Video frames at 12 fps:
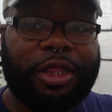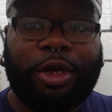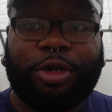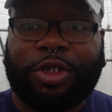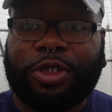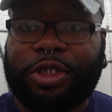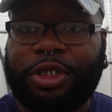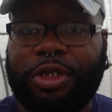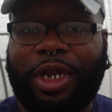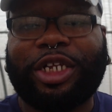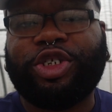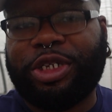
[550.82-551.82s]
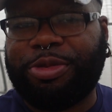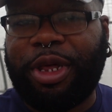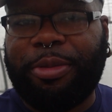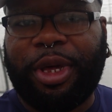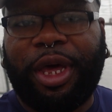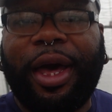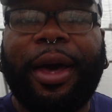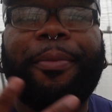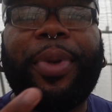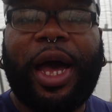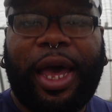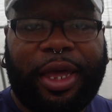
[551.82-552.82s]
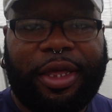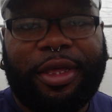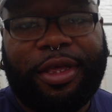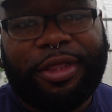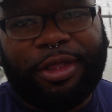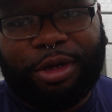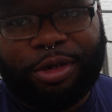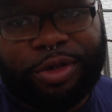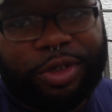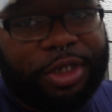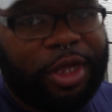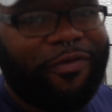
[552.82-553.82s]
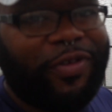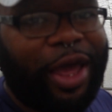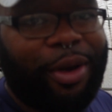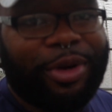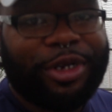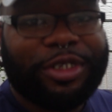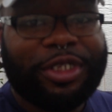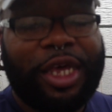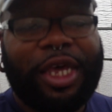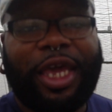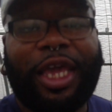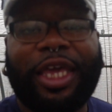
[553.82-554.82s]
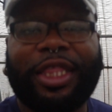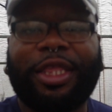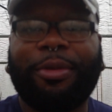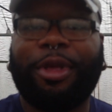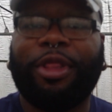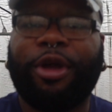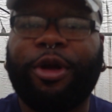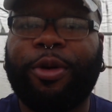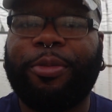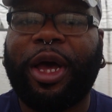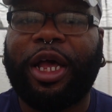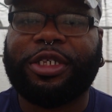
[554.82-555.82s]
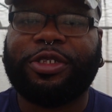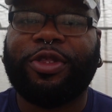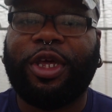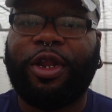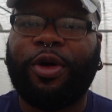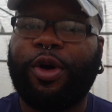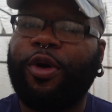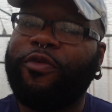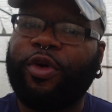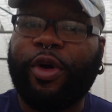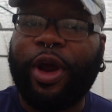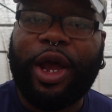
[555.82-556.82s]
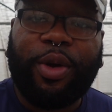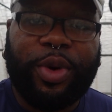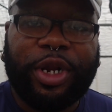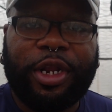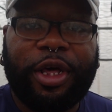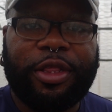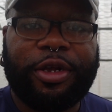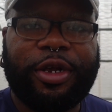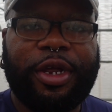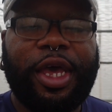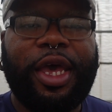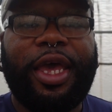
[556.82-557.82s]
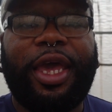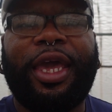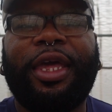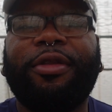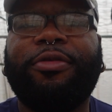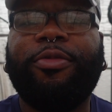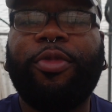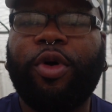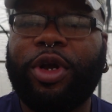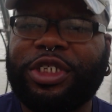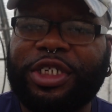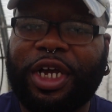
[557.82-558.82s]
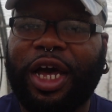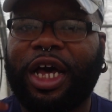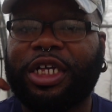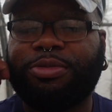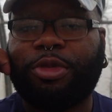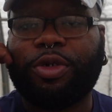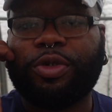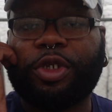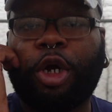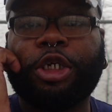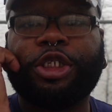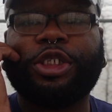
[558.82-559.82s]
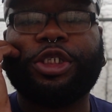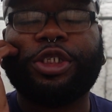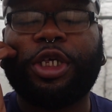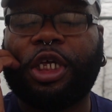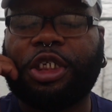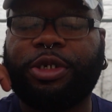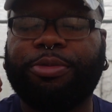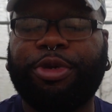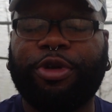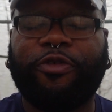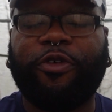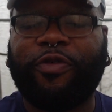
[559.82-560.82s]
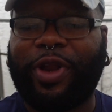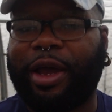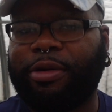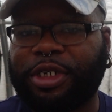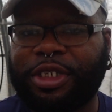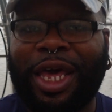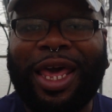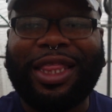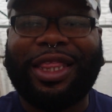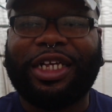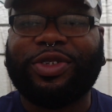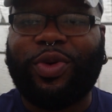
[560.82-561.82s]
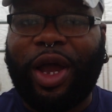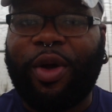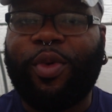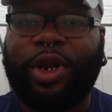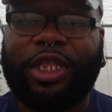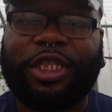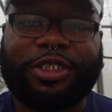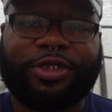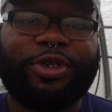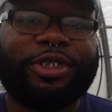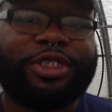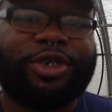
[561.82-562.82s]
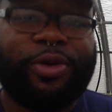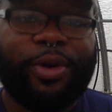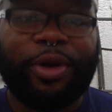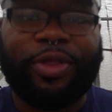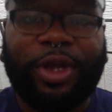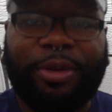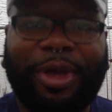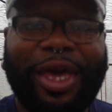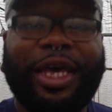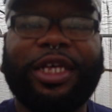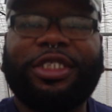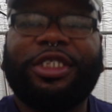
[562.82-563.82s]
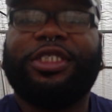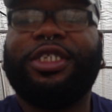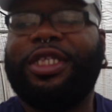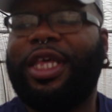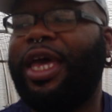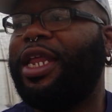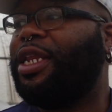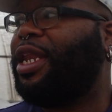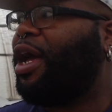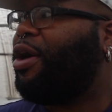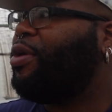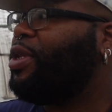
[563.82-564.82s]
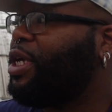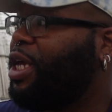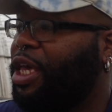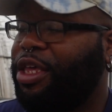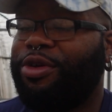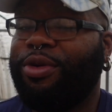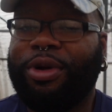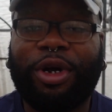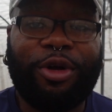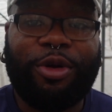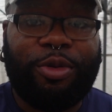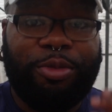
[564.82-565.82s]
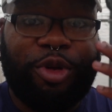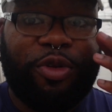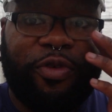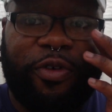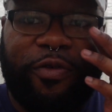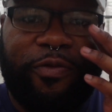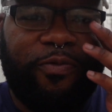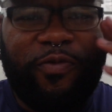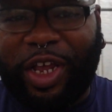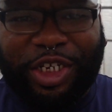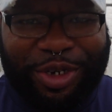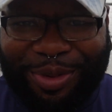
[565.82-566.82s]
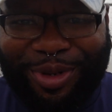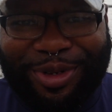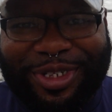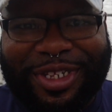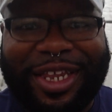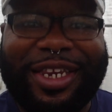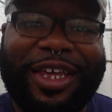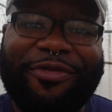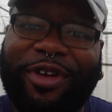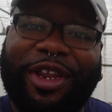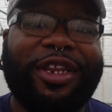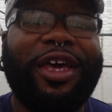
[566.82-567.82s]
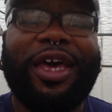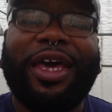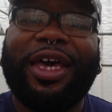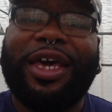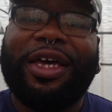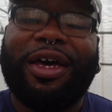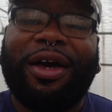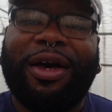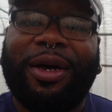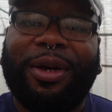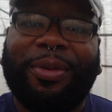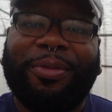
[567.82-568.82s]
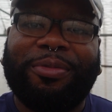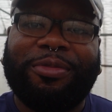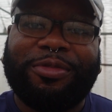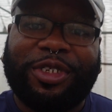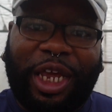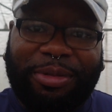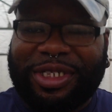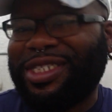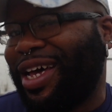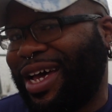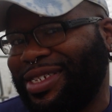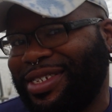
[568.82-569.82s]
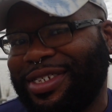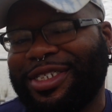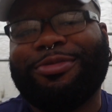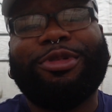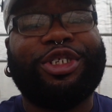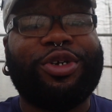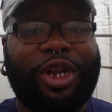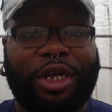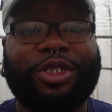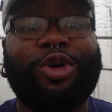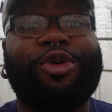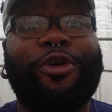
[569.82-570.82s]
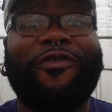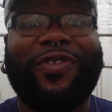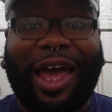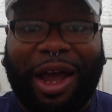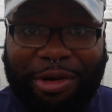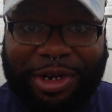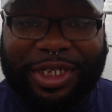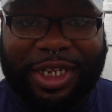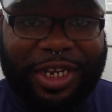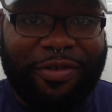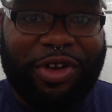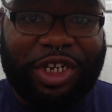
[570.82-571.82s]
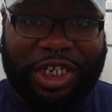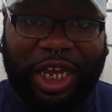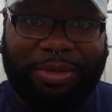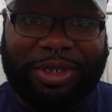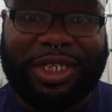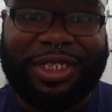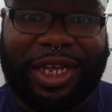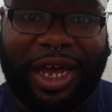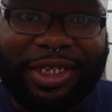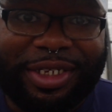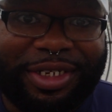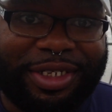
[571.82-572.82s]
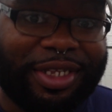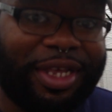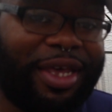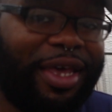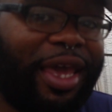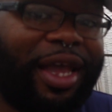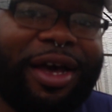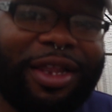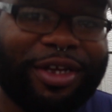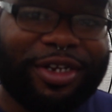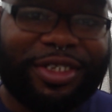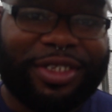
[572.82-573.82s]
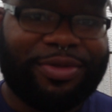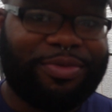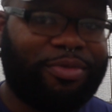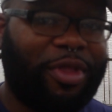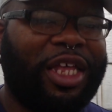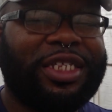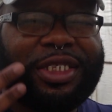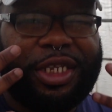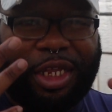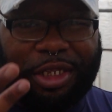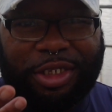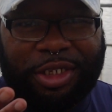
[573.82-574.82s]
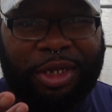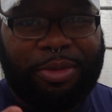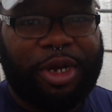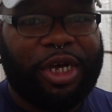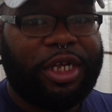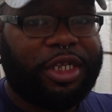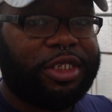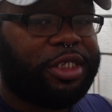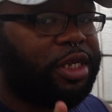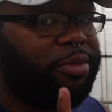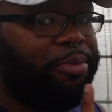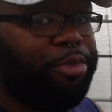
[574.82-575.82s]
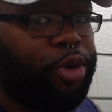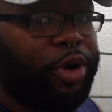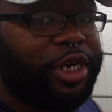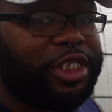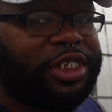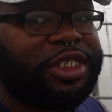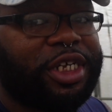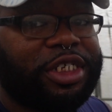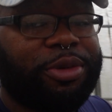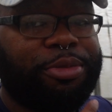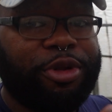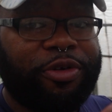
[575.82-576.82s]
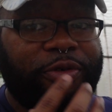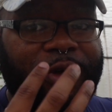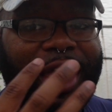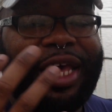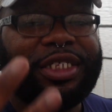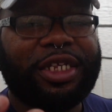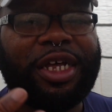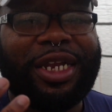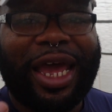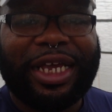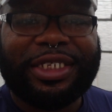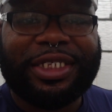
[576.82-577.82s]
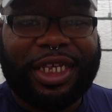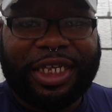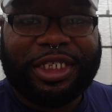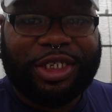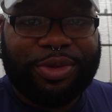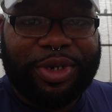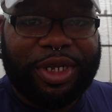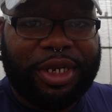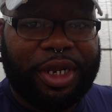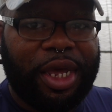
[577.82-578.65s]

those, not transplant, but up pot those flowers and get them in their own pots so they don't overcrowd one another. And borage and cosmos are such beautiful flowers. That's why I wanted the students to grow them, to see that not only can you grow beautiful vegetables in different shapes and sizes, but you can also grow flowers in different shapes and sizes and colors and scents, because borage is such a beautiful, has a nice scent to it.